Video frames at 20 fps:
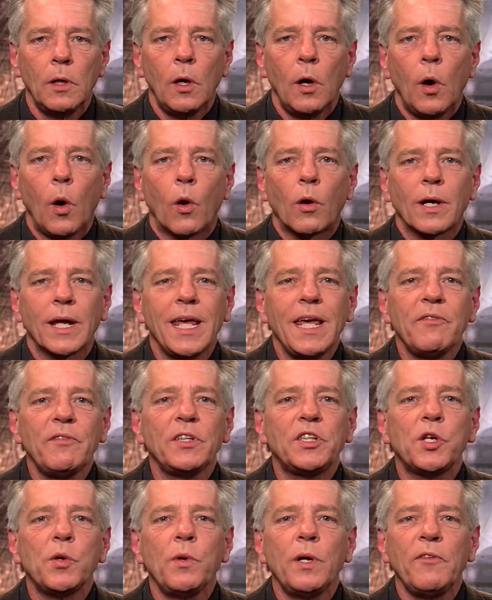or even
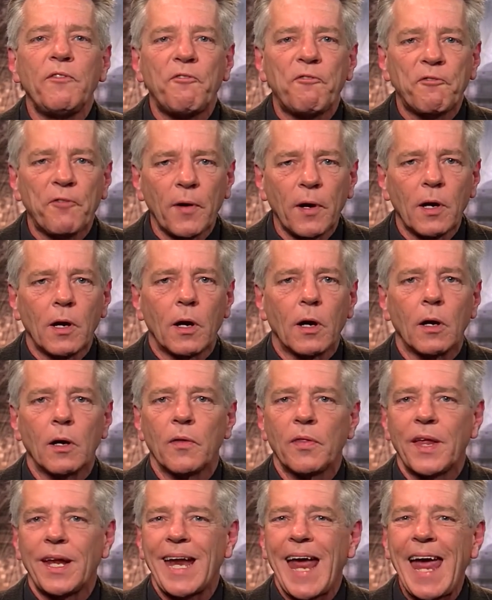to infer
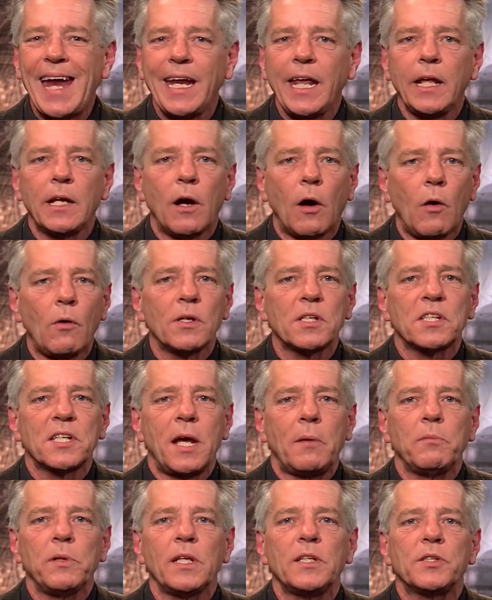that any and all
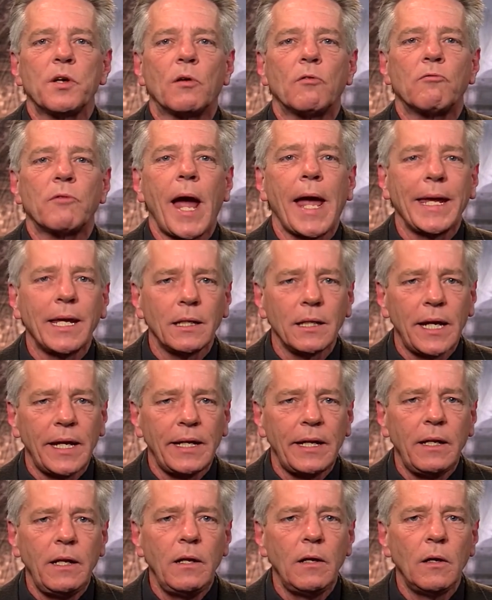assemblies are
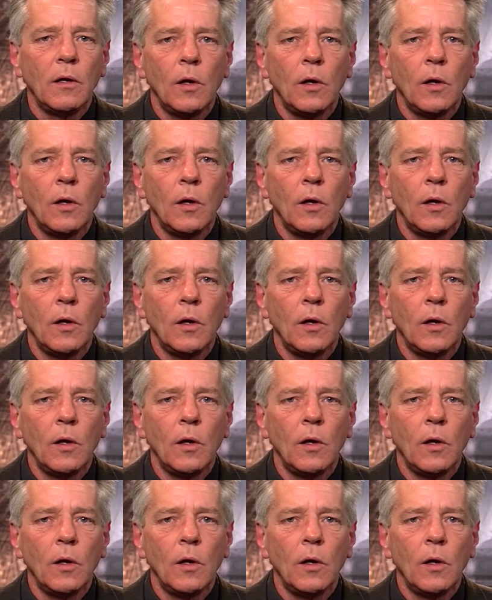regulated